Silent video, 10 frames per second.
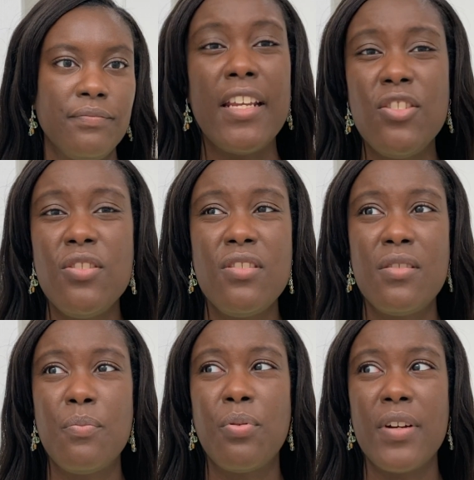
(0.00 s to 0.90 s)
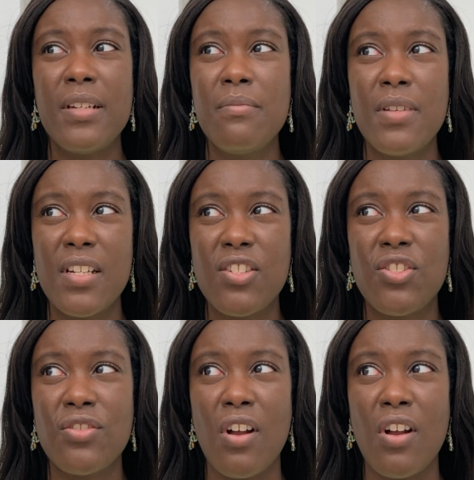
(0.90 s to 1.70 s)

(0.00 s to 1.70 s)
I used pretty much